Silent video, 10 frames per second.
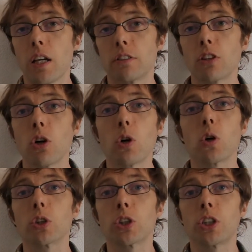
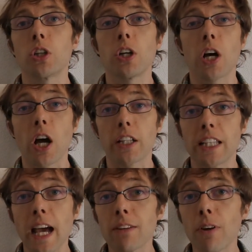So
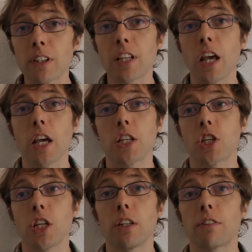the
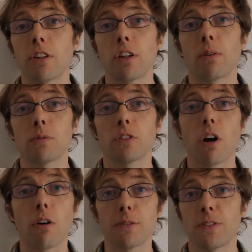advantage in terms
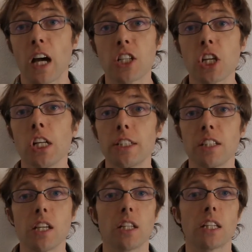of
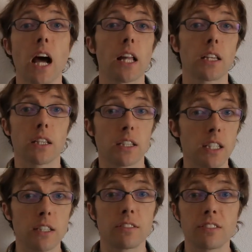agility that
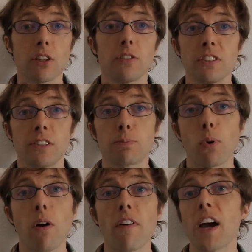these services
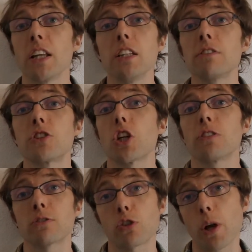provide is
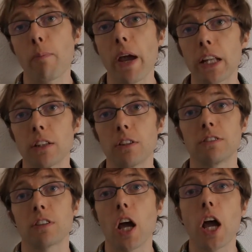just
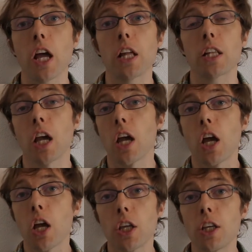tremendous, and
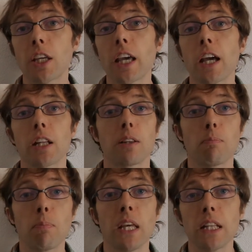you
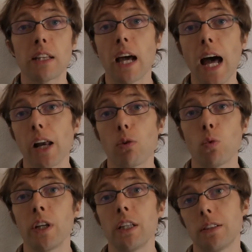can beat that
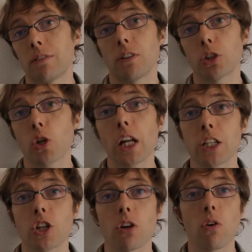with a
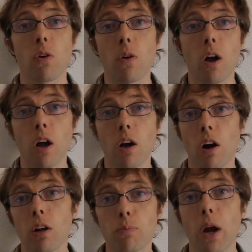traditional
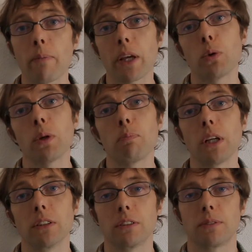on-prem equipment.